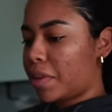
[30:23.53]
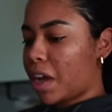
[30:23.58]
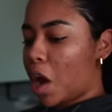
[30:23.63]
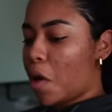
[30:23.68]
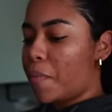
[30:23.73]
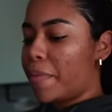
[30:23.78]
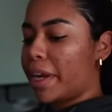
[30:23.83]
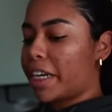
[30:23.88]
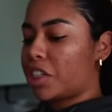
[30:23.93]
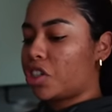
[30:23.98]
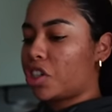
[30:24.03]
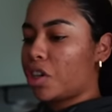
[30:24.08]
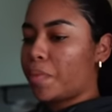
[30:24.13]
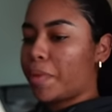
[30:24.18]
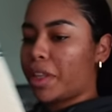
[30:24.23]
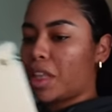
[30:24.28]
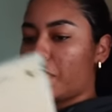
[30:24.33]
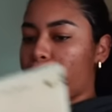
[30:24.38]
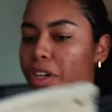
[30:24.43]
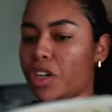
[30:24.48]
I'll make sure to
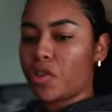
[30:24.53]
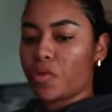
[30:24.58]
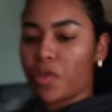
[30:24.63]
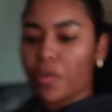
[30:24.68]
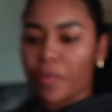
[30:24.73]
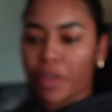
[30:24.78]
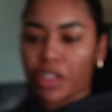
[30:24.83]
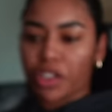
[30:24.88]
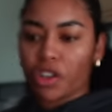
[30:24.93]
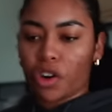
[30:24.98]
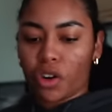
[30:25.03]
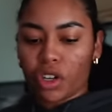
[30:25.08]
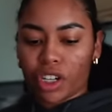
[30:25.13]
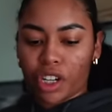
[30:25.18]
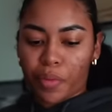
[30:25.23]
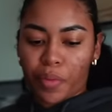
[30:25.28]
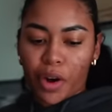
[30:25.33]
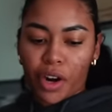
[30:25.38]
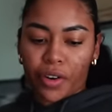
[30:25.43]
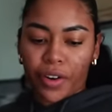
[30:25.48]
put them in your room because you're going to
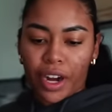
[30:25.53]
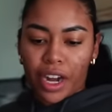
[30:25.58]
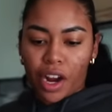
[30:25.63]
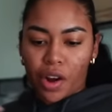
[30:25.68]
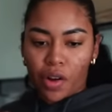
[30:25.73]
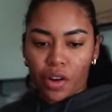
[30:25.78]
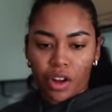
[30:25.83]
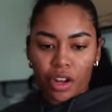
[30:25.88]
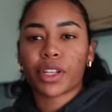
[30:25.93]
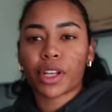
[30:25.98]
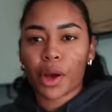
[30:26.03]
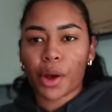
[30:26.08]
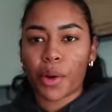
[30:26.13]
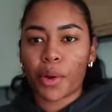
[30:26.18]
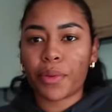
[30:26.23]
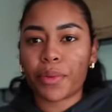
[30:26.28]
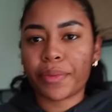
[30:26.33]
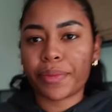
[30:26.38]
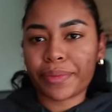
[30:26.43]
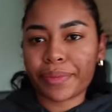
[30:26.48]
the park right now.
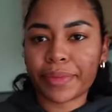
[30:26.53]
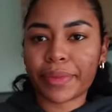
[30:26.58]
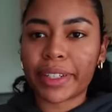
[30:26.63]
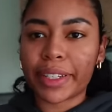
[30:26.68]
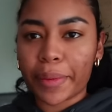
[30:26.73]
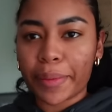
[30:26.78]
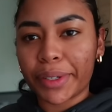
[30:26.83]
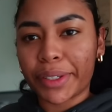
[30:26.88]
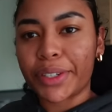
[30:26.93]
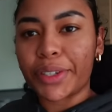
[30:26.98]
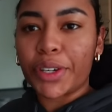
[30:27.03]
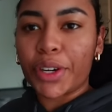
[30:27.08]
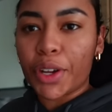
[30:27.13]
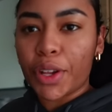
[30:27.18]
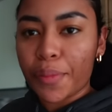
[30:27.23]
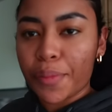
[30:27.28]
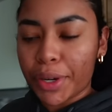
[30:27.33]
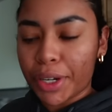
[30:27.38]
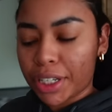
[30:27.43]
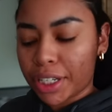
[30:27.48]
So let me show you all
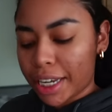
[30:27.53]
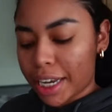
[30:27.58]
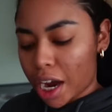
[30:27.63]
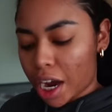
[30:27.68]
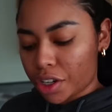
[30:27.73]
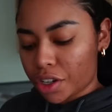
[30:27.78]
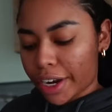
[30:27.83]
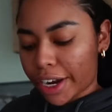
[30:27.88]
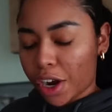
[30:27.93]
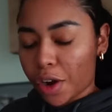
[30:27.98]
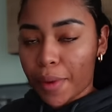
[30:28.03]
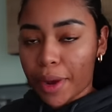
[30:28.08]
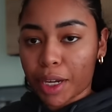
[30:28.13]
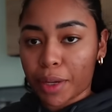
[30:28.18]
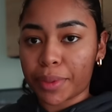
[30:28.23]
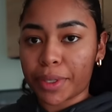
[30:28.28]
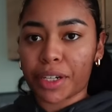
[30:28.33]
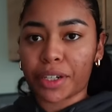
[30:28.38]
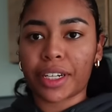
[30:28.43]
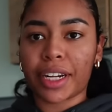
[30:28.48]
the books he got so I can go back
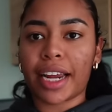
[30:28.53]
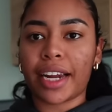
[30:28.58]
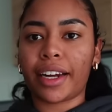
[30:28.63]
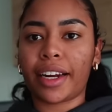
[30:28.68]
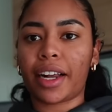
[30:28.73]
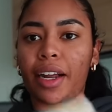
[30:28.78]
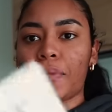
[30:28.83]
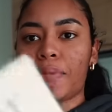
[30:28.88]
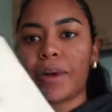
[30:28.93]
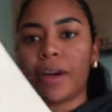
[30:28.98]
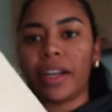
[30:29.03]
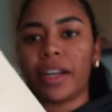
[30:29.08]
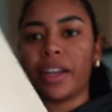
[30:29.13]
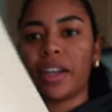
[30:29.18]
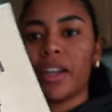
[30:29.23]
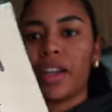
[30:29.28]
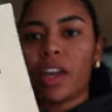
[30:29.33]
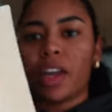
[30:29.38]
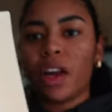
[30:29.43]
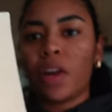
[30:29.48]
upstairs to editing. But
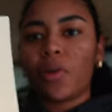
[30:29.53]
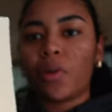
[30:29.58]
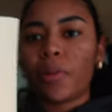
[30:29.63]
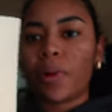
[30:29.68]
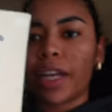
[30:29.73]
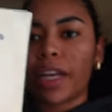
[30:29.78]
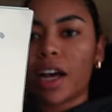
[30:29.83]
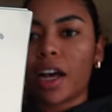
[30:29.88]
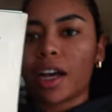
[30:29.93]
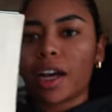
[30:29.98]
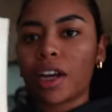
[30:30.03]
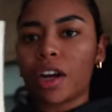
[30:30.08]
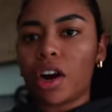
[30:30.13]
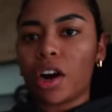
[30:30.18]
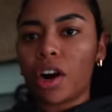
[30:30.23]
we got